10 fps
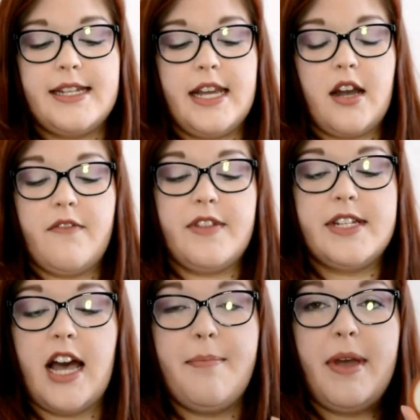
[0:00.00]
take off the
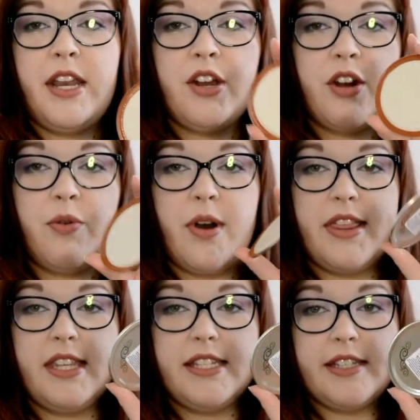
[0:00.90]
top, and you're going to
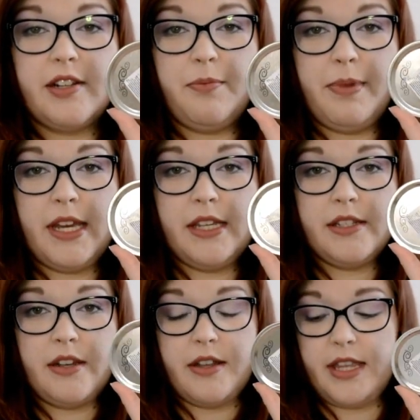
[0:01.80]
want this little
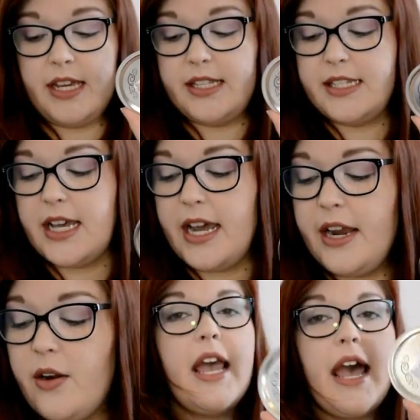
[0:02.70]
piece on the
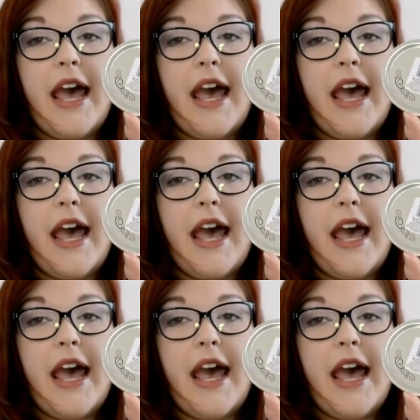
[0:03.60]
inside,